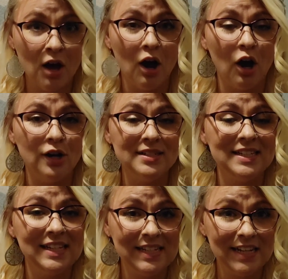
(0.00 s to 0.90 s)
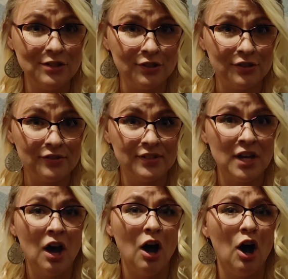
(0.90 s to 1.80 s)
Our teenagers
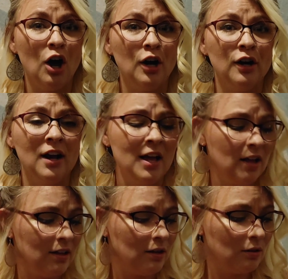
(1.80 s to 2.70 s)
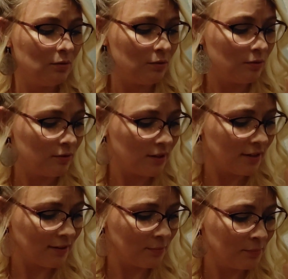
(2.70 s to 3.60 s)
are
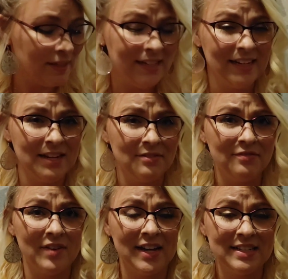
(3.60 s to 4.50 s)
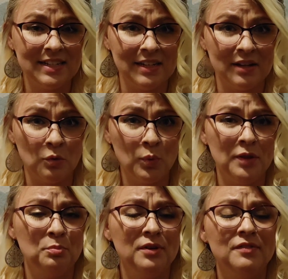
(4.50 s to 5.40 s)
being infected
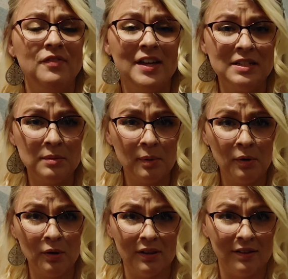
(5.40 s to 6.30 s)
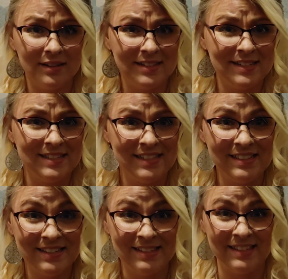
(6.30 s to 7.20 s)
with preventable
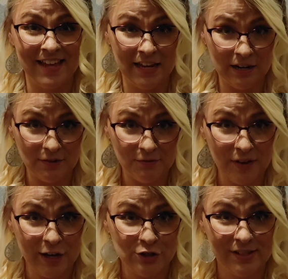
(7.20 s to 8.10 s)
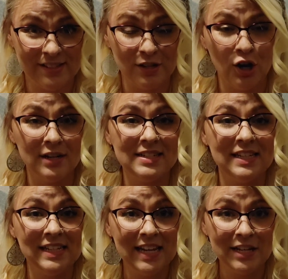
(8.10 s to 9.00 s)
diseases and infections. Our
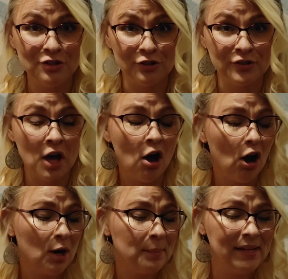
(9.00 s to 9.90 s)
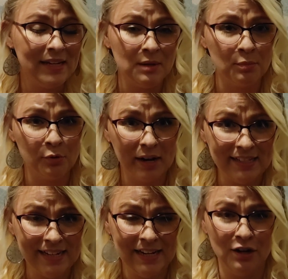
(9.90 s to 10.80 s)
teenagers are being
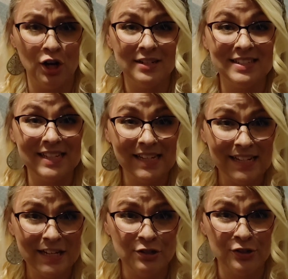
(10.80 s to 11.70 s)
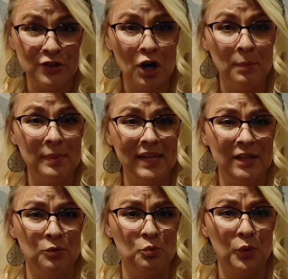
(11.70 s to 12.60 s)
impregnated. Our teenagers are
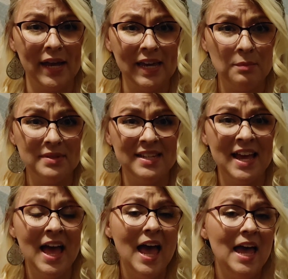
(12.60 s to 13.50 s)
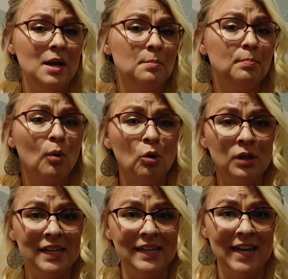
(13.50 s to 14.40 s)
being raped and
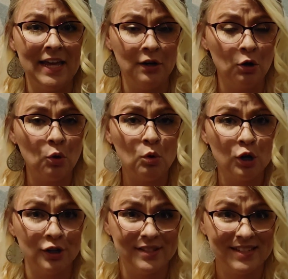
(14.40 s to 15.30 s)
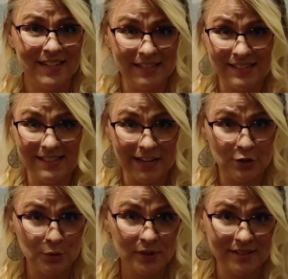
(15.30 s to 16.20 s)
bullied and coerced into
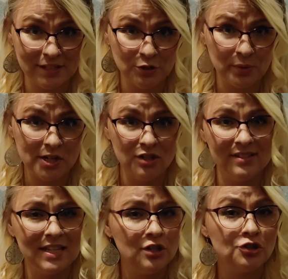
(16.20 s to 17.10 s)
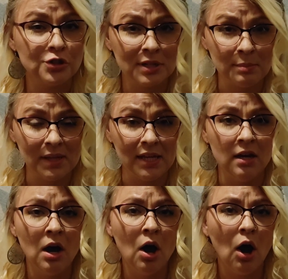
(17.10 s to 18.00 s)
sexual situations they shouldn't be,
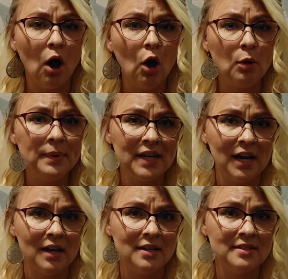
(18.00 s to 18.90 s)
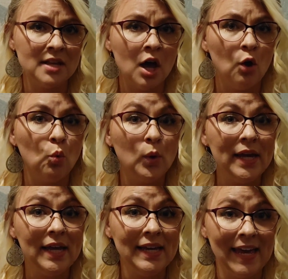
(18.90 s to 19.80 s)
all because
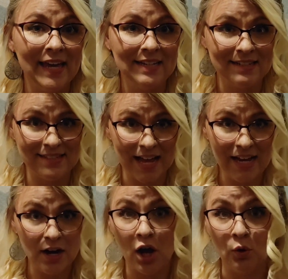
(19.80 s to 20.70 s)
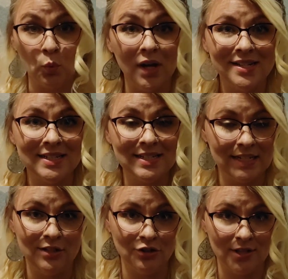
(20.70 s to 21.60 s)
we can't decide on what to
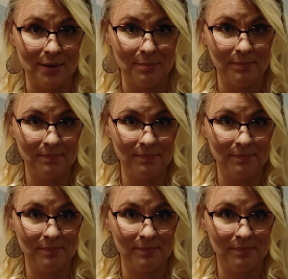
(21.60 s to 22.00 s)
teach them.